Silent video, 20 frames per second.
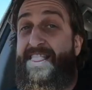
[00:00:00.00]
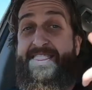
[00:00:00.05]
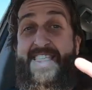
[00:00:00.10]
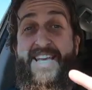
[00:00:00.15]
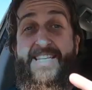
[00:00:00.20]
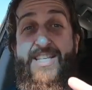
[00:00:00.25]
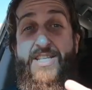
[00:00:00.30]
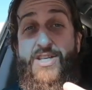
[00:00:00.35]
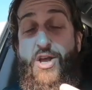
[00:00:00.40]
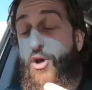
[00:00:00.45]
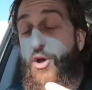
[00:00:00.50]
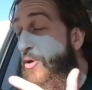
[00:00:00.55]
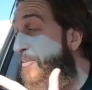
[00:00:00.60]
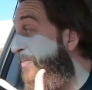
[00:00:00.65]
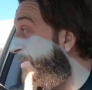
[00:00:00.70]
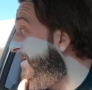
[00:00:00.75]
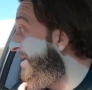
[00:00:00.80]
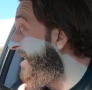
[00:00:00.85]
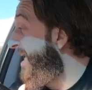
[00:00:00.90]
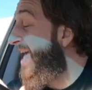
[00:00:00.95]
This is
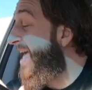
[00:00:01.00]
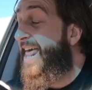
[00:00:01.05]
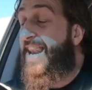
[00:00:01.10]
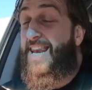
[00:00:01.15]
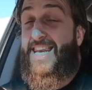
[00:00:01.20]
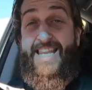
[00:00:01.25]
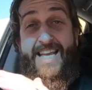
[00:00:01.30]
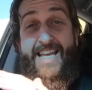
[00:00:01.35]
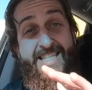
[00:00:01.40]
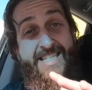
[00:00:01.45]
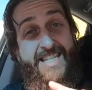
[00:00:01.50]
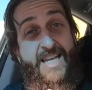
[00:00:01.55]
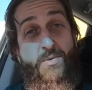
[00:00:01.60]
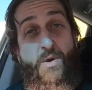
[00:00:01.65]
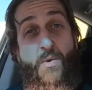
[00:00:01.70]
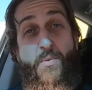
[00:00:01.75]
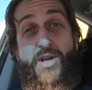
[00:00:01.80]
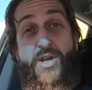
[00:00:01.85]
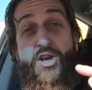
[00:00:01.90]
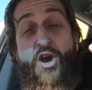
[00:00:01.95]
open. Let's see
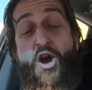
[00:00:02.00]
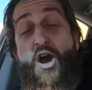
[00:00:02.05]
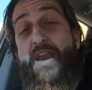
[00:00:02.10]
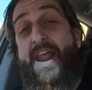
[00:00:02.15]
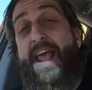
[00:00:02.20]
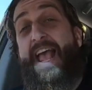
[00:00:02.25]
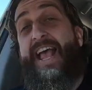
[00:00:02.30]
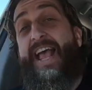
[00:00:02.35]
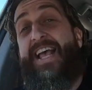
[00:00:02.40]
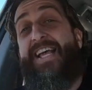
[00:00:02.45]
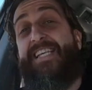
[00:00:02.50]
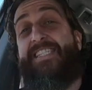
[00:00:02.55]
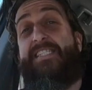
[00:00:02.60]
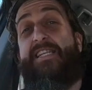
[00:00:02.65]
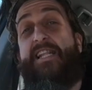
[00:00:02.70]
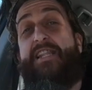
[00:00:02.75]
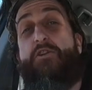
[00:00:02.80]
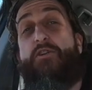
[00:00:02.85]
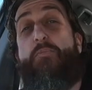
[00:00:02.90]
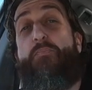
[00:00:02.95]
what we got. This
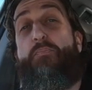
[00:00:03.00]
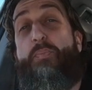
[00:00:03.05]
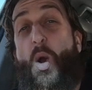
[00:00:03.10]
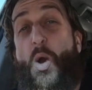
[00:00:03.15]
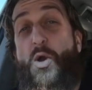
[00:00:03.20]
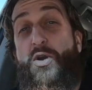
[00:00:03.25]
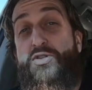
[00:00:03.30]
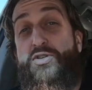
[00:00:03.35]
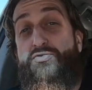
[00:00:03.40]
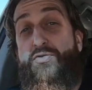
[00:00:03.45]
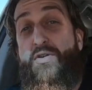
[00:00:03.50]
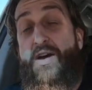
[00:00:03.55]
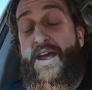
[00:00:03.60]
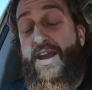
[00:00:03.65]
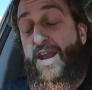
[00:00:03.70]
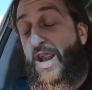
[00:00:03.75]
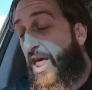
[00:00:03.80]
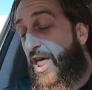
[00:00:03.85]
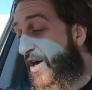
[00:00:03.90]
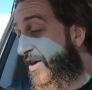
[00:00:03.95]
is a little bonus
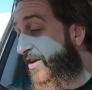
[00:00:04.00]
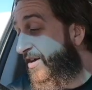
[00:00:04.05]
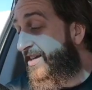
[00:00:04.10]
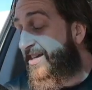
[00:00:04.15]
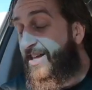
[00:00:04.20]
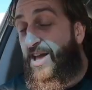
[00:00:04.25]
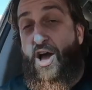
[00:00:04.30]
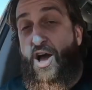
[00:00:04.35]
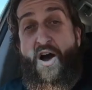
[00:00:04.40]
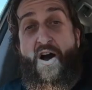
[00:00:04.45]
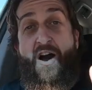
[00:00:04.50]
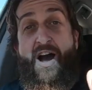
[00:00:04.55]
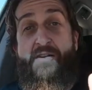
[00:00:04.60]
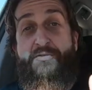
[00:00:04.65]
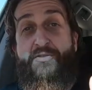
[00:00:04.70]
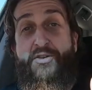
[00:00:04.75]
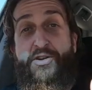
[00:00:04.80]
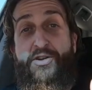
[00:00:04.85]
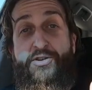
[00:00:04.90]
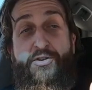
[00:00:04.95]
ride along.
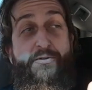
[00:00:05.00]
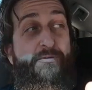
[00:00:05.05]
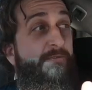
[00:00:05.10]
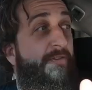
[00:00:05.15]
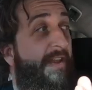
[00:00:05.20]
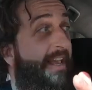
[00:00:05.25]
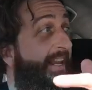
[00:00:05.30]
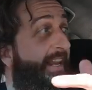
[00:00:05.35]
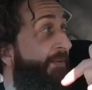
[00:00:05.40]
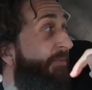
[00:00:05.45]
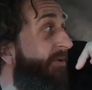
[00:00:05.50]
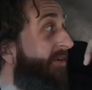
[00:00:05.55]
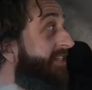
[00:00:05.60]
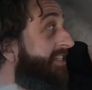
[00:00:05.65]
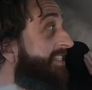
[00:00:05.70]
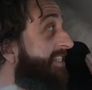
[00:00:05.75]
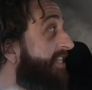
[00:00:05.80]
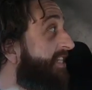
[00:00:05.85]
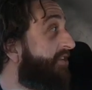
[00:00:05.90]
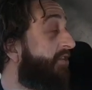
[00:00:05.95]
I've got a good feeling
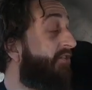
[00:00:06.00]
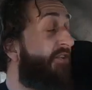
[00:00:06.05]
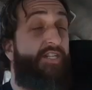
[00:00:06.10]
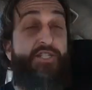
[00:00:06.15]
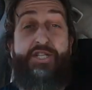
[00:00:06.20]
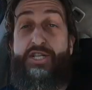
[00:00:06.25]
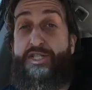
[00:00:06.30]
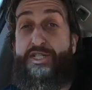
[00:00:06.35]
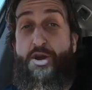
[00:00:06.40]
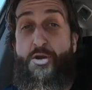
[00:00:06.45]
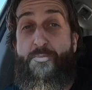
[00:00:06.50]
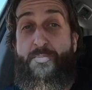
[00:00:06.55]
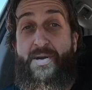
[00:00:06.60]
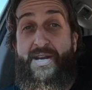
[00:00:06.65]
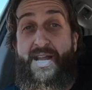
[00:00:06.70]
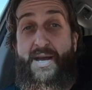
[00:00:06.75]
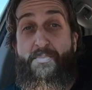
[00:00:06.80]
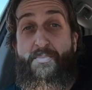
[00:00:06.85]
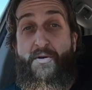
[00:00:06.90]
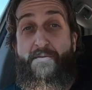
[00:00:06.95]
because this only just
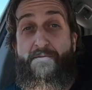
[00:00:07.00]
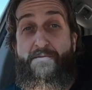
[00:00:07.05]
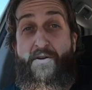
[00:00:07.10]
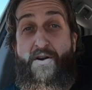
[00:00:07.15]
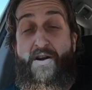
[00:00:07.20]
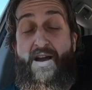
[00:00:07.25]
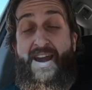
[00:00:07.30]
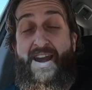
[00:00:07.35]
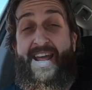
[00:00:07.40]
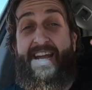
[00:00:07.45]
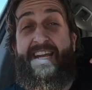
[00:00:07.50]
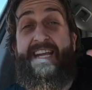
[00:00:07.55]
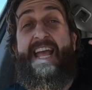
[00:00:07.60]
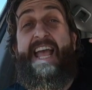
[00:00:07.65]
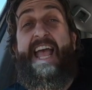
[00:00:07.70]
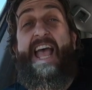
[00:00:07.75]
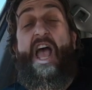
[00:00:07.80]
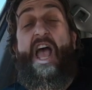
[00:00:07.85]
opened up on Friday.